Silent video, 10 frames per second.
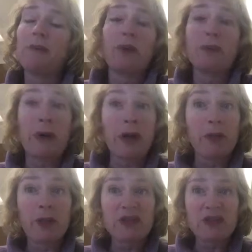preparing
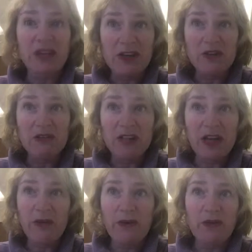a presentation
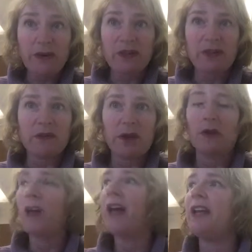together that you have to give to a
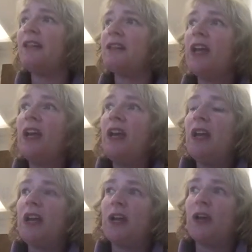client.
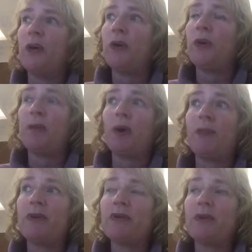The
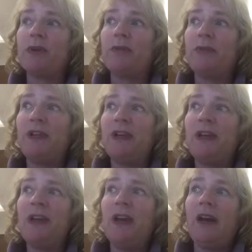purpose could
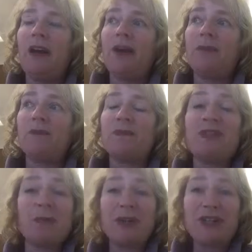be
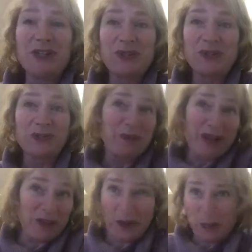simply to
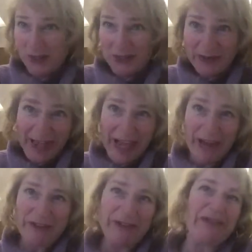make the other person
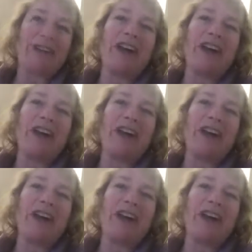laugh,